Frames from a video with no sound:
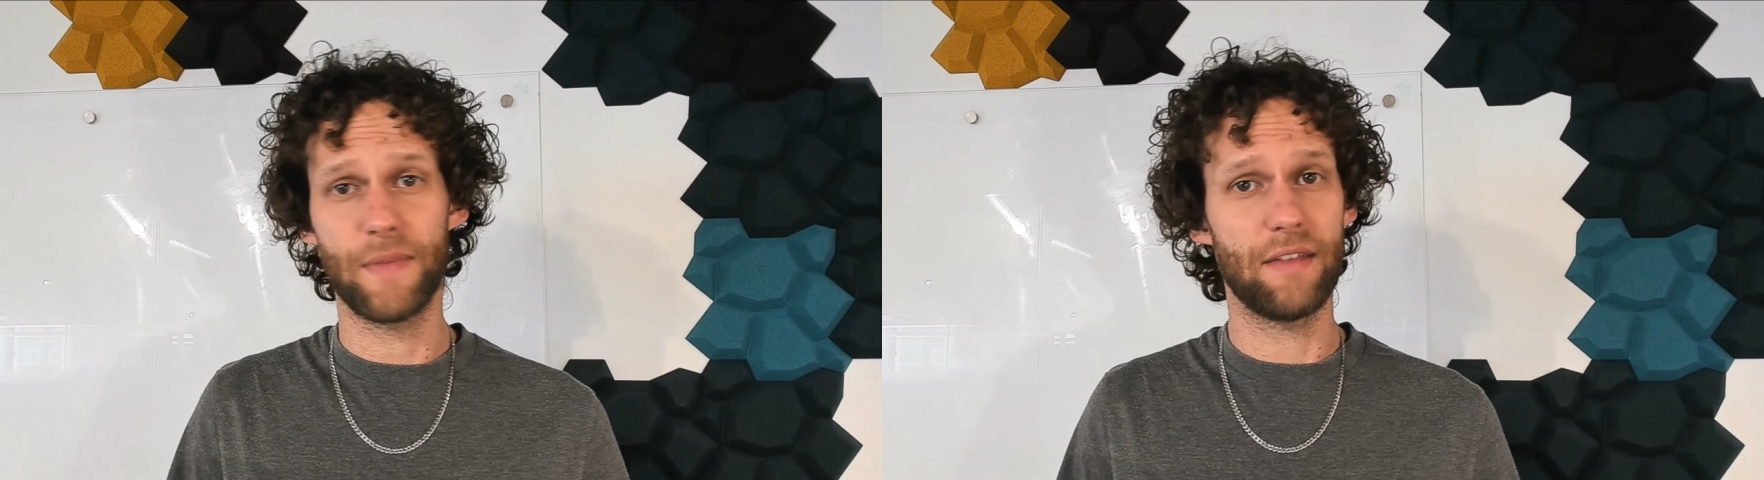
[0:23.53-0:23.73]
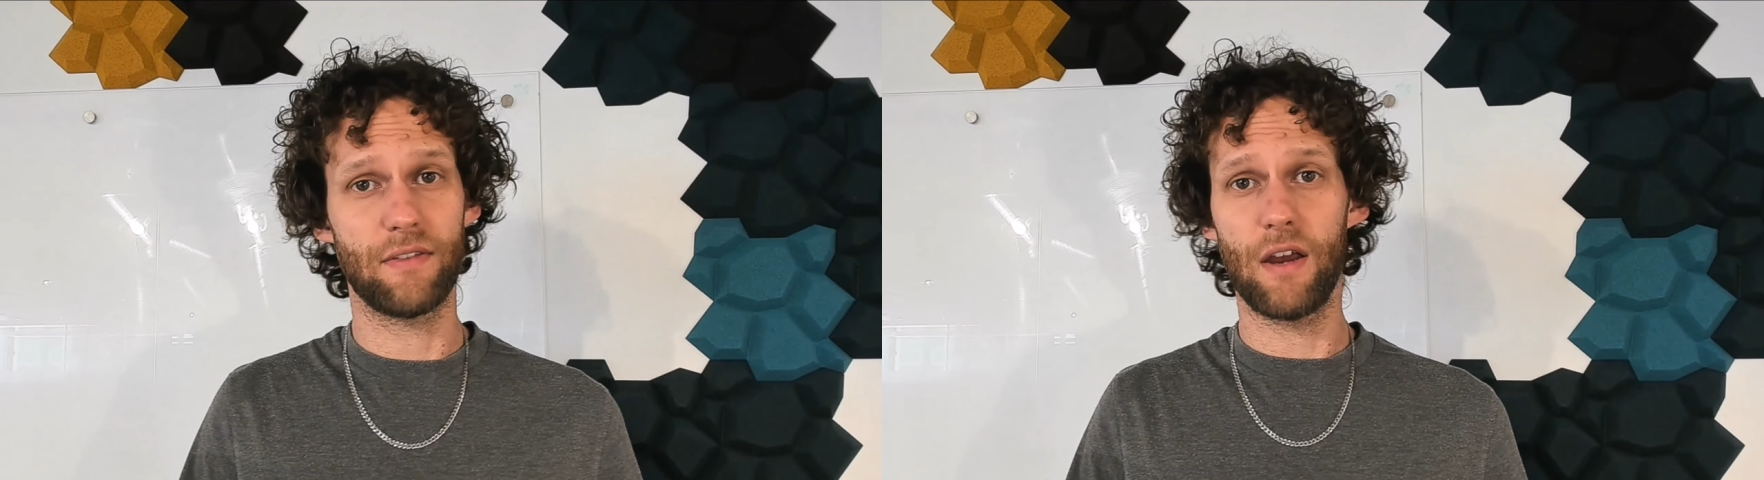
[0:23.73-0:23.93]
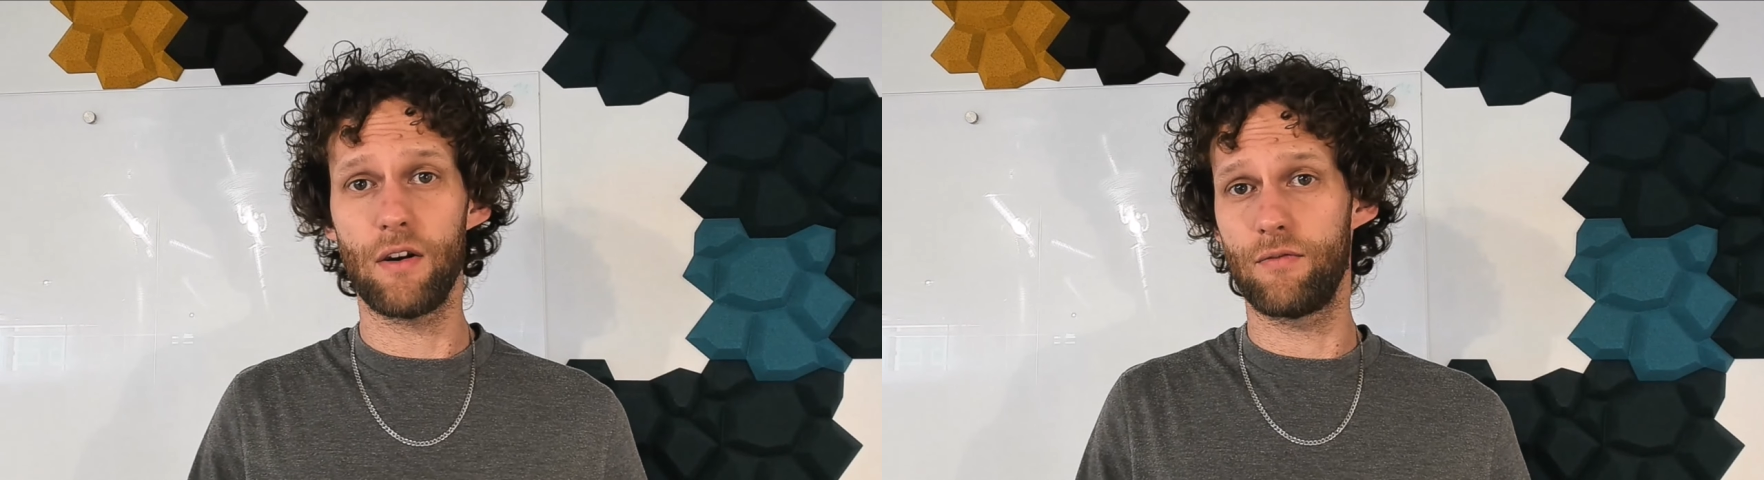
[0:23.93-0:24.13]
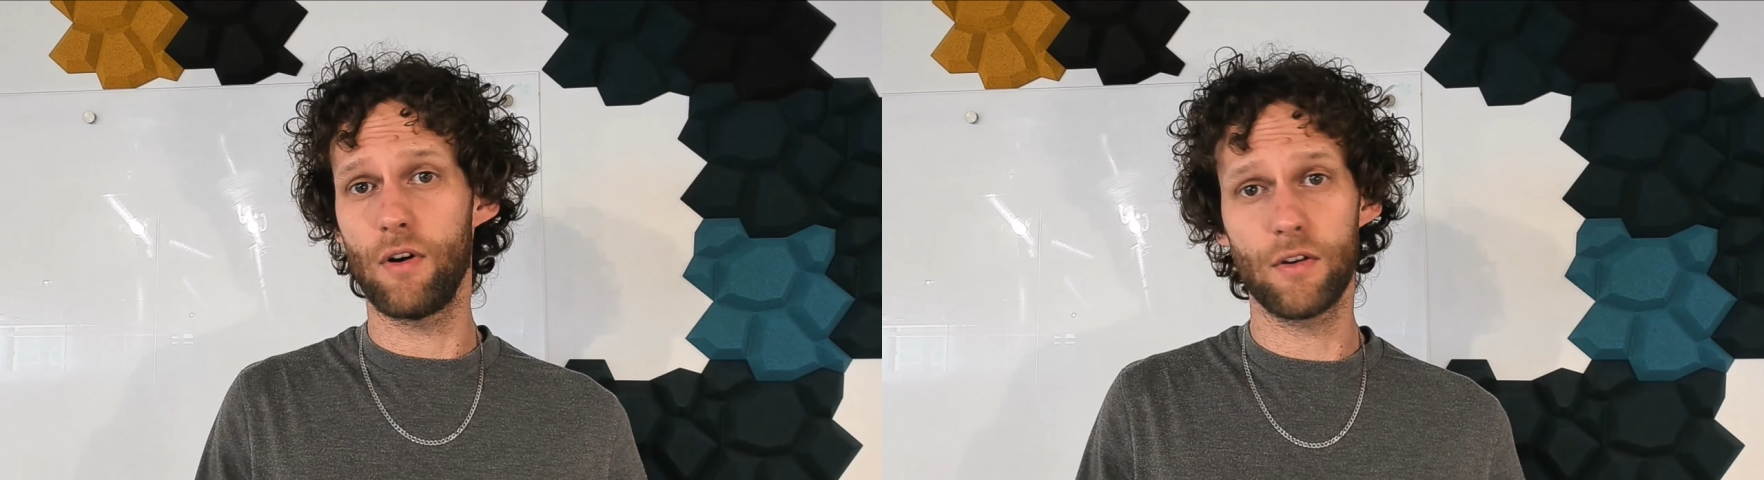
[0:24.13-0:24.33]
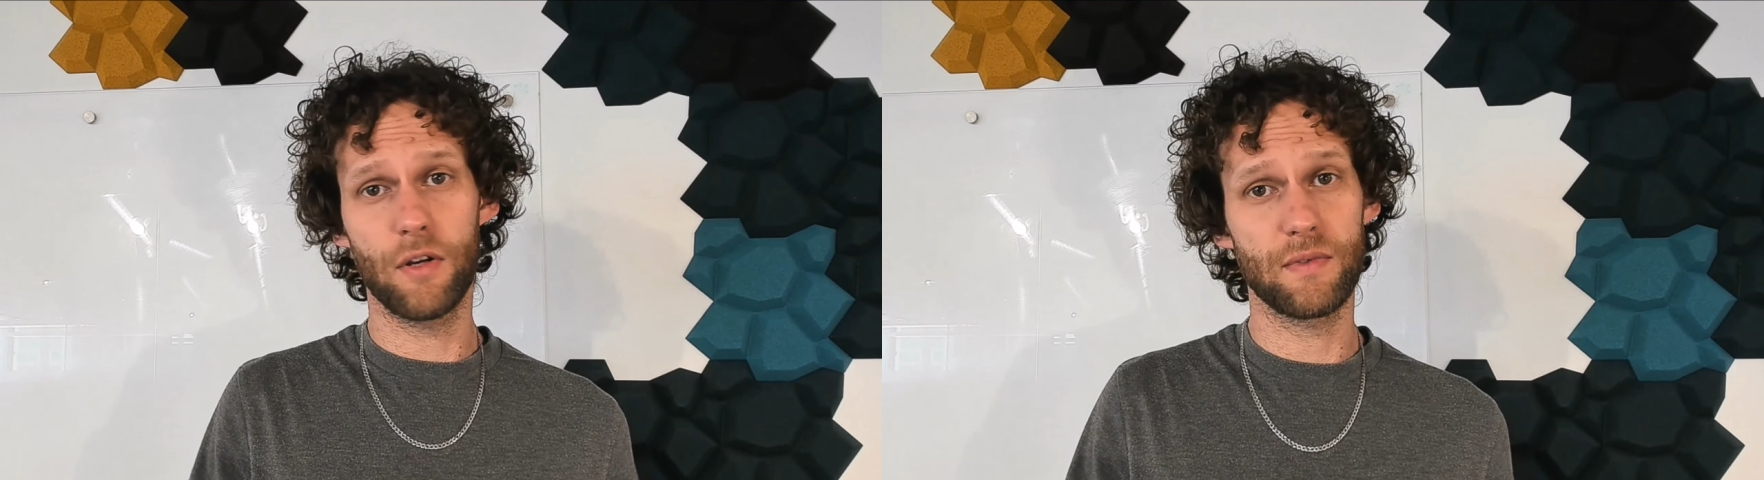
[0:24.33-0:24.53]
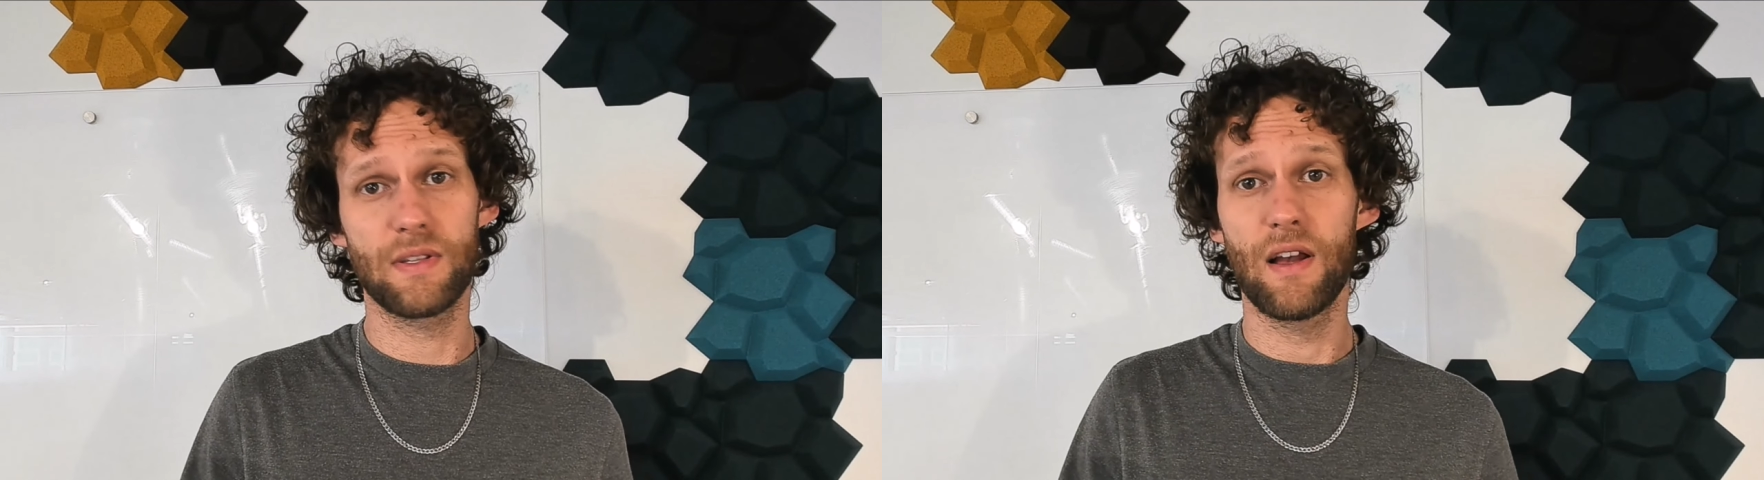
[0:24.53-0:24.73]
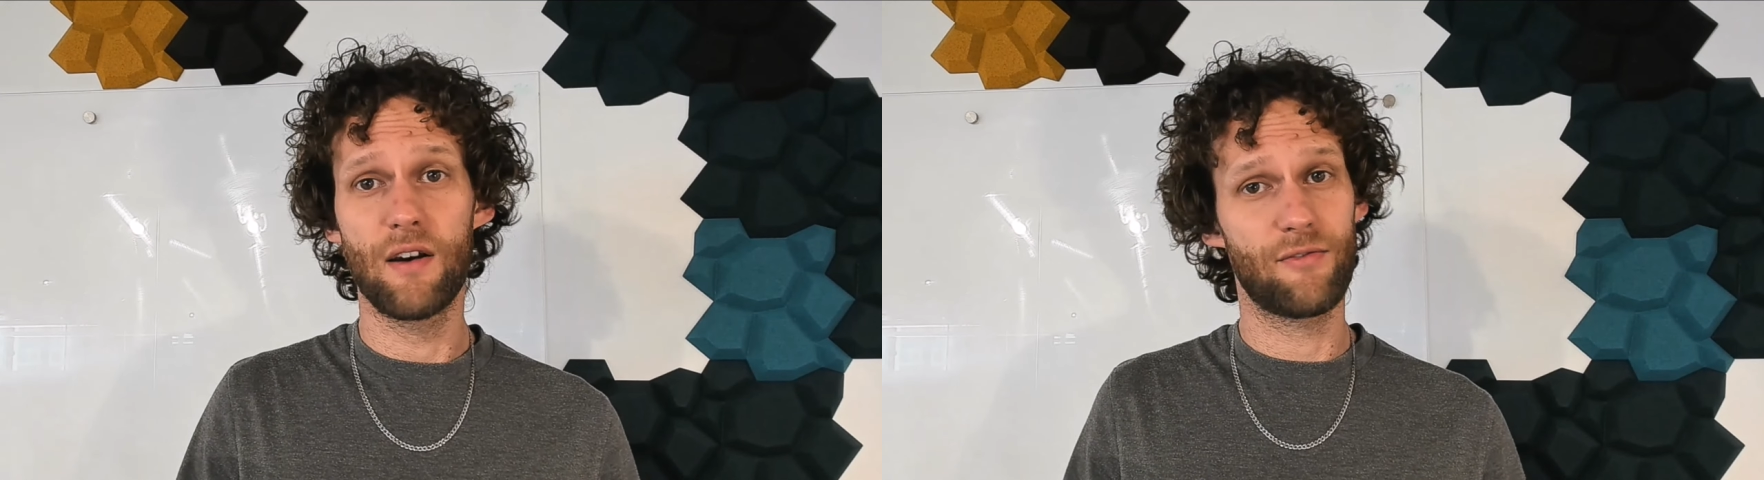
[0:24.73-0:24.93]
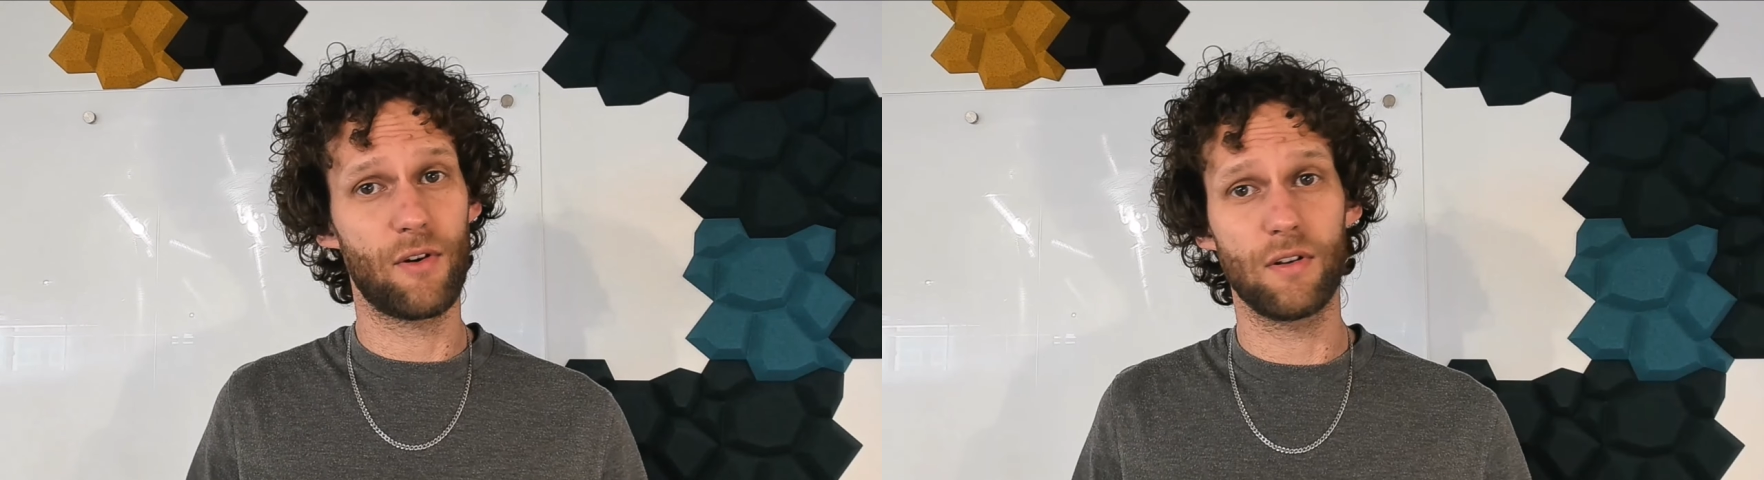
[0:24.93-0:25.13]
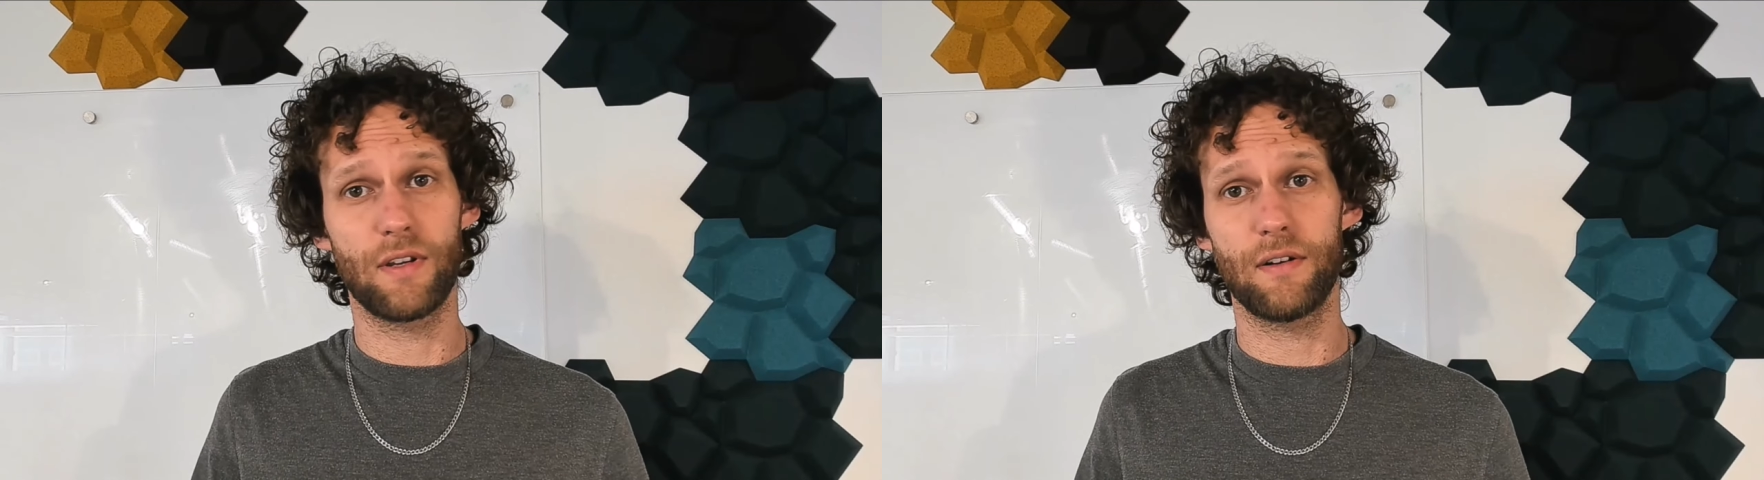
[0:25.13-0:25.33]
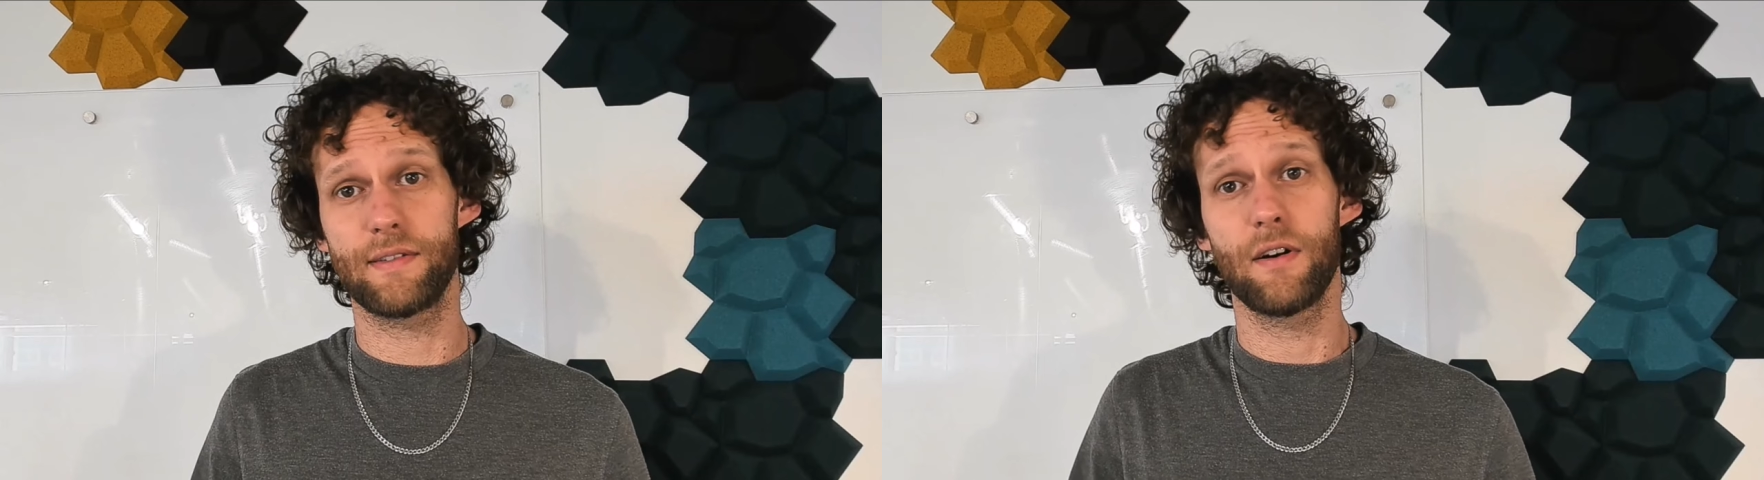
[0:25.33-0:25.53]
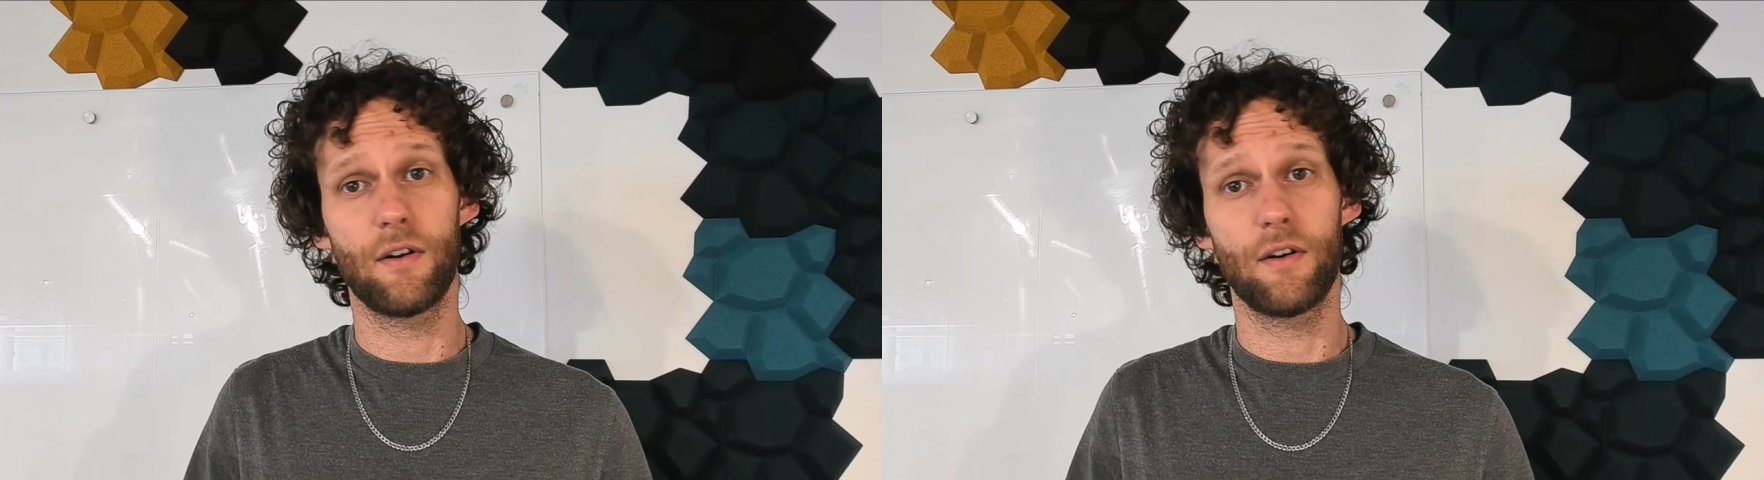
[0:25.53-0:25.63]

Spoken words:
entire volumes, folders,